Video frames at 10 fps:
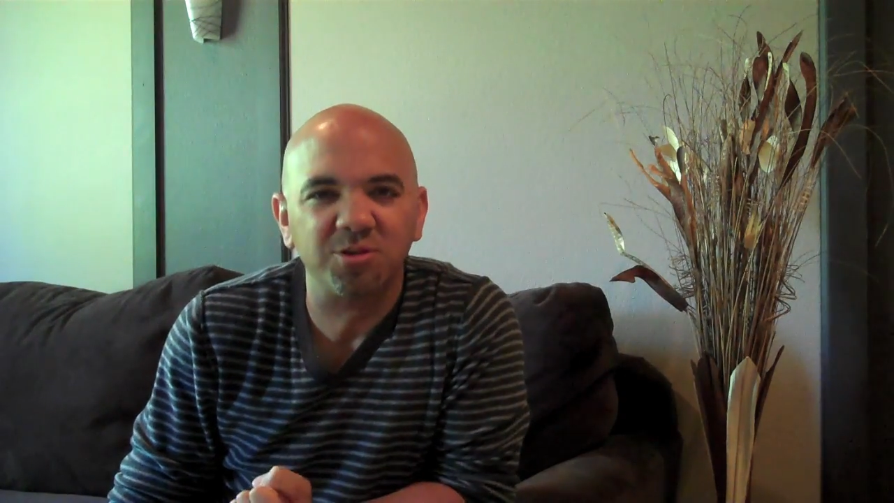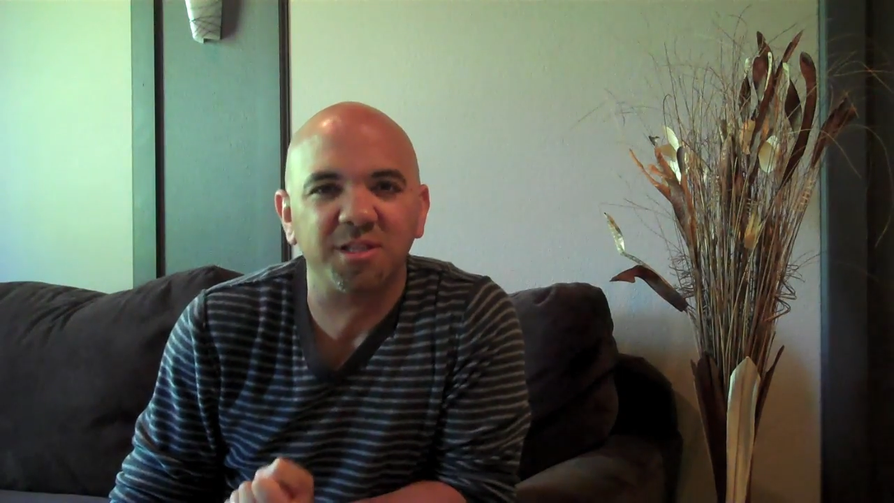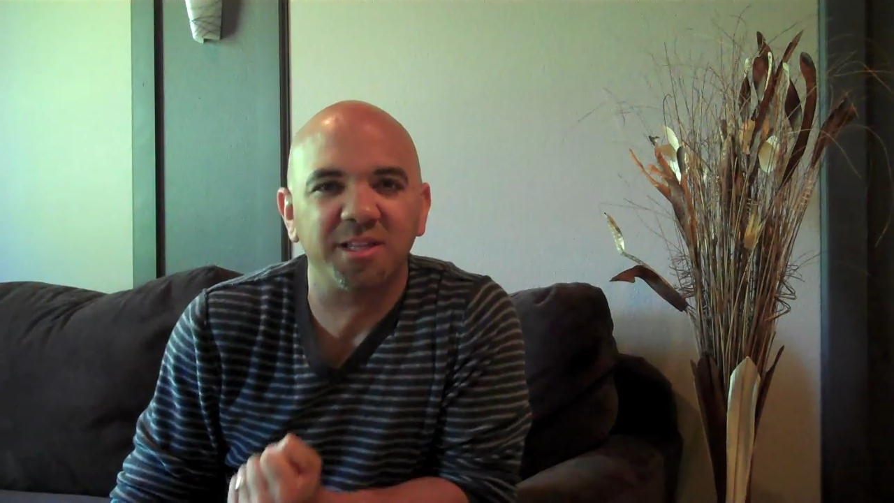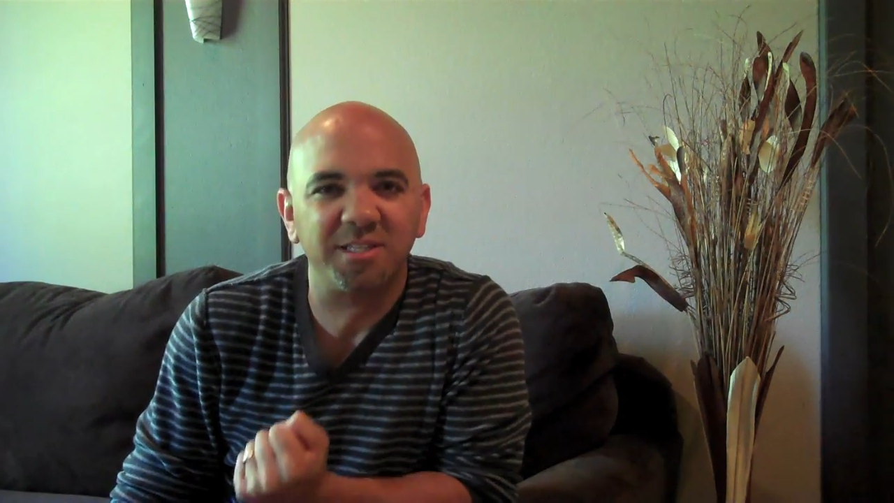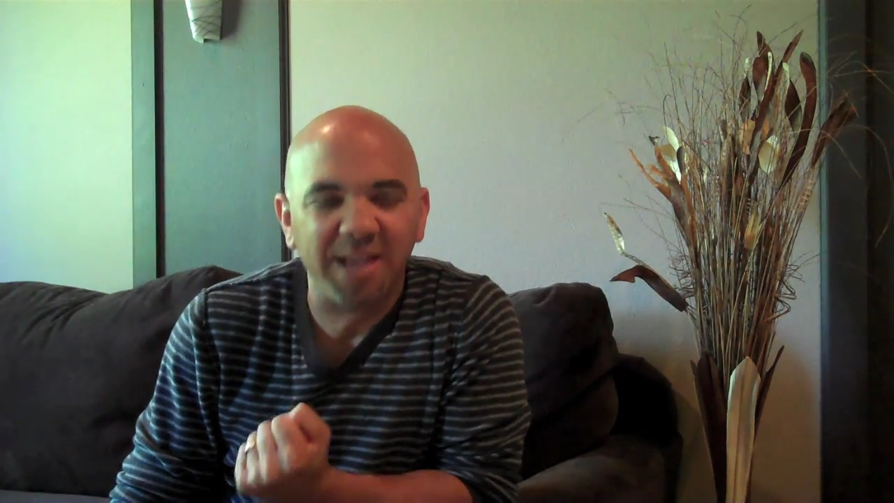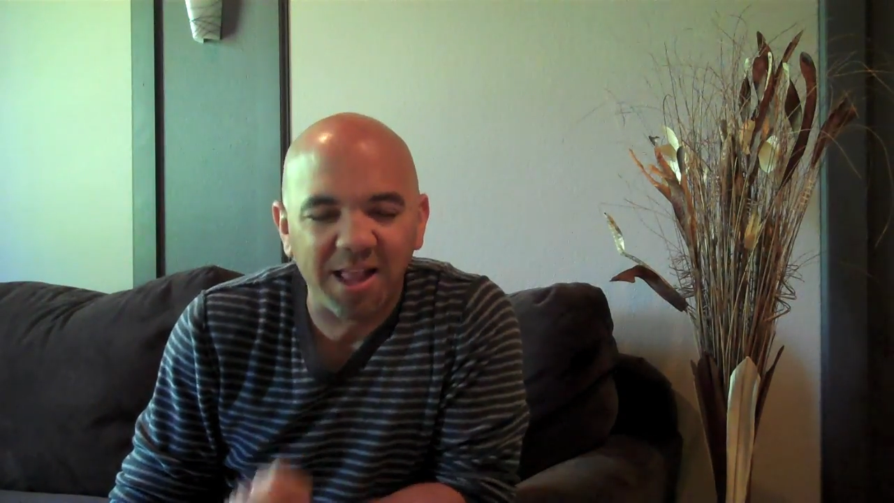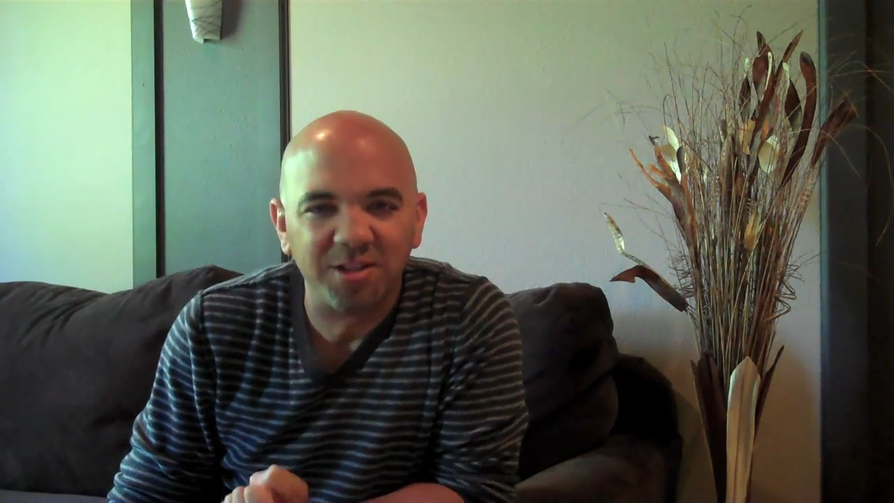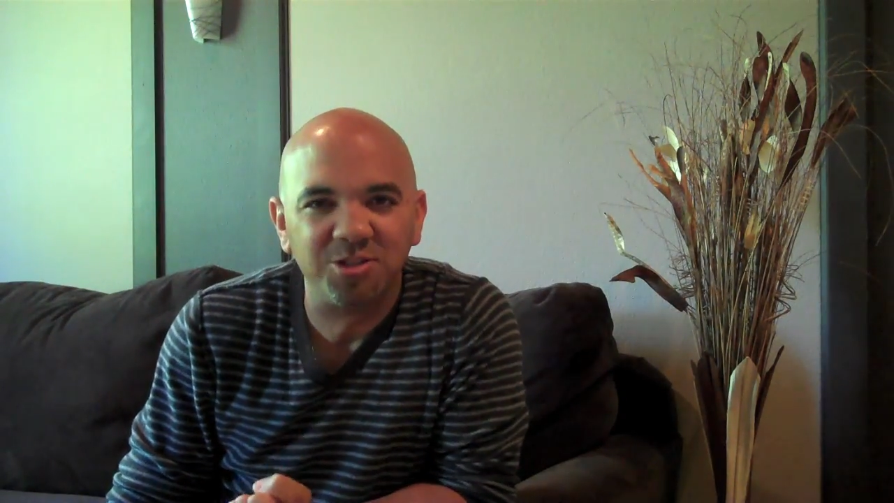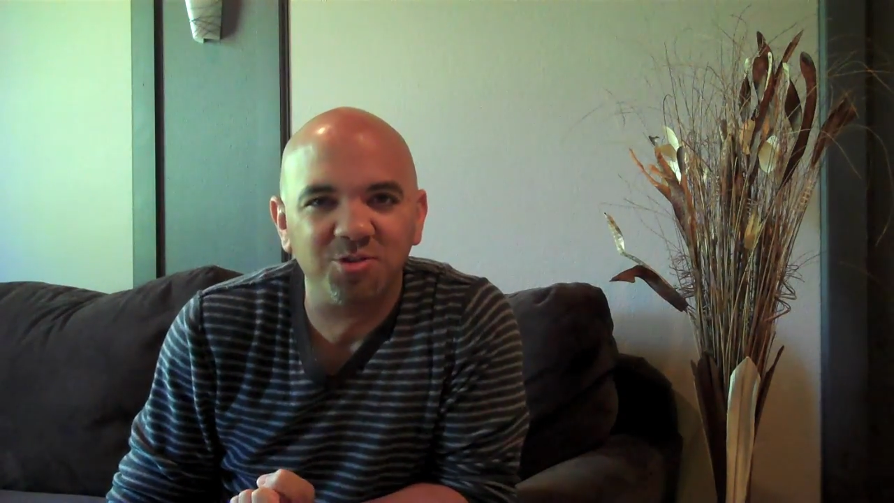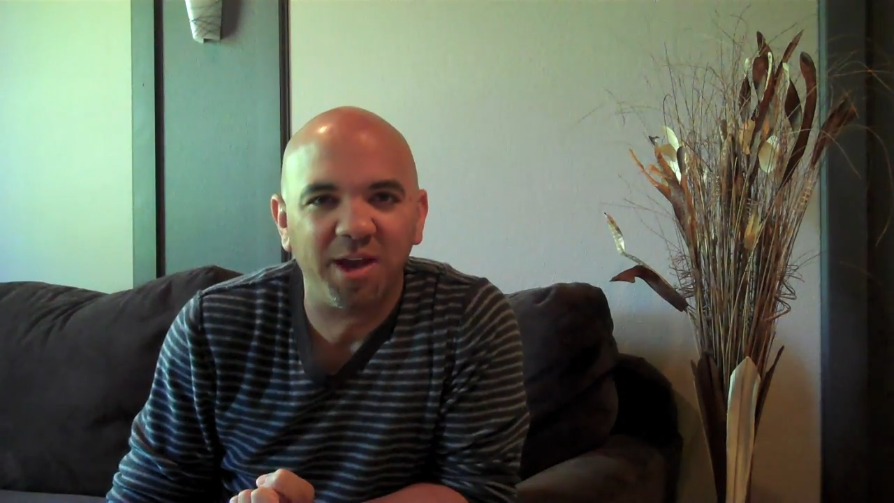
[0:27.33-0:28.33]
and the
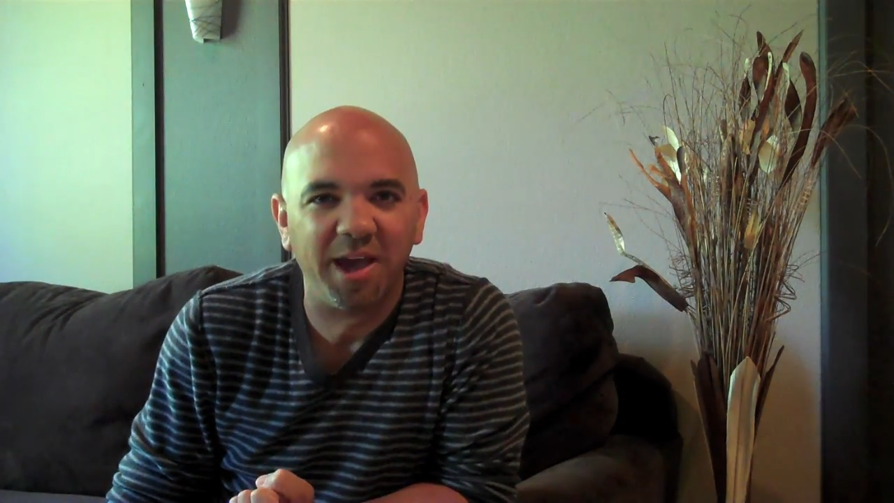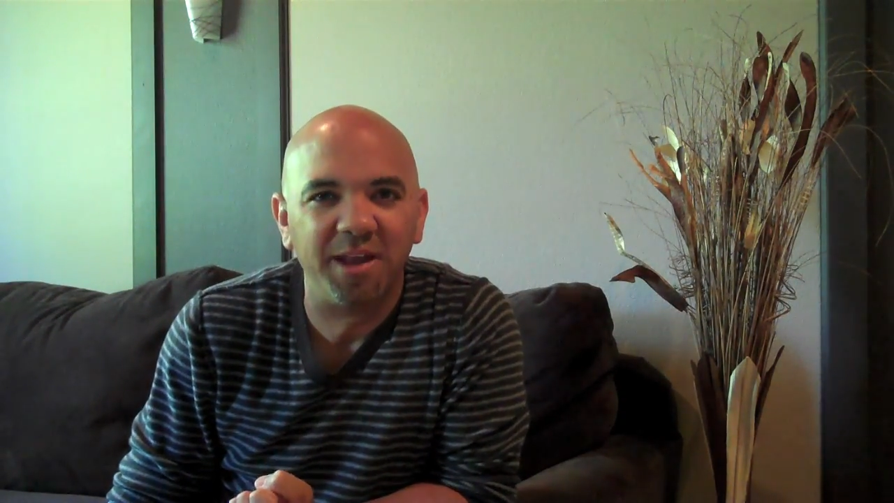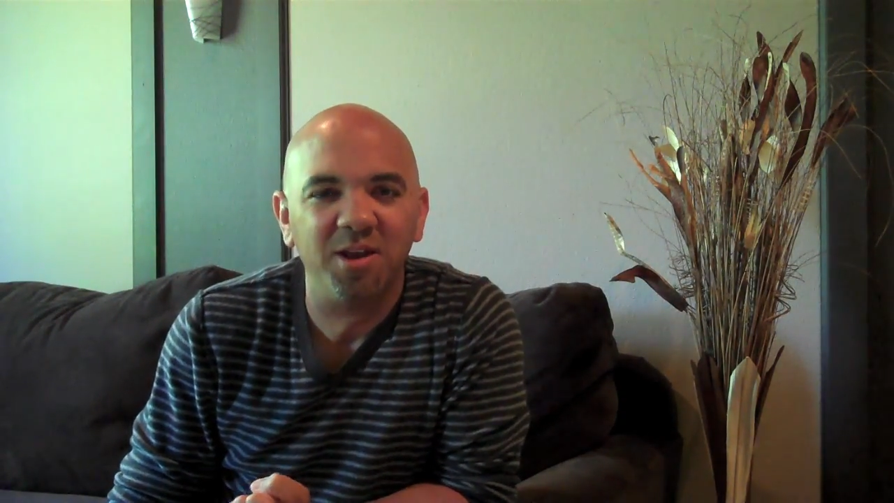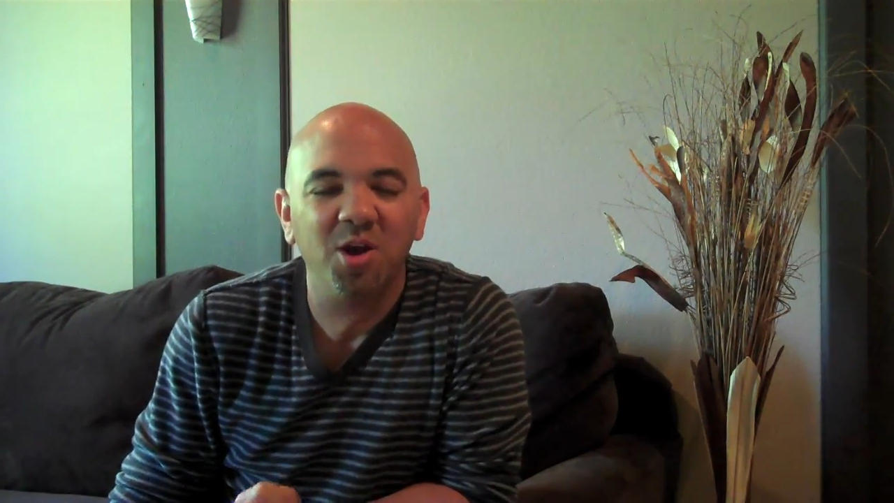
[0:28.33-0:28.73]
talent you had